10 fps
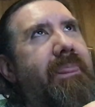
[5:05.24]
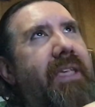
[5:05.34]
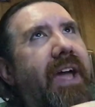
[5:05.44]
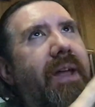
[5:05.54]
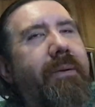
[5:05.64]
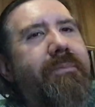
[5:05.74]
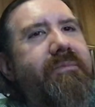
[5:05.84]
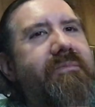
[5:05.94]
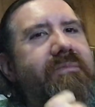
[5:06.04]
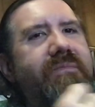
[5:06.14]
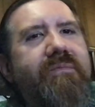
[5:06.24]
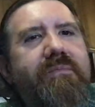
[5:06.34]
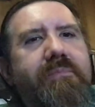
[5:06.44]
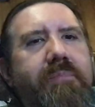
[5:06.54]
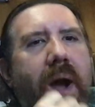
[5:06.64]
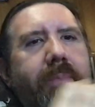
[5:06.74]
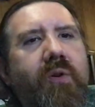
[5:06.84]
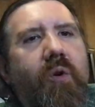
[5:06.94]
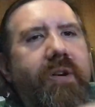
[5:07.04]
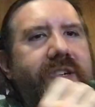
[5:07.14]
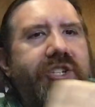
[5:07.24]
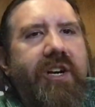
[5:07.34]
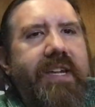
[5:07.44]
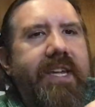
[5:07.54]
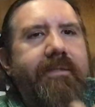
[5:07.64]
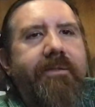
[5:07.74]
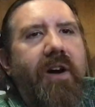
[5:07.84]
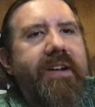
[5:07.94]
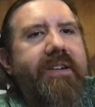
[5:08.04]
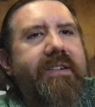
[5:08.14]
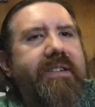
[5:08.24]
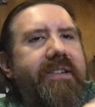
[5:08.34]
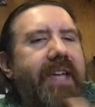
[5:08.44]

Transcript: kind of popcorn junky fun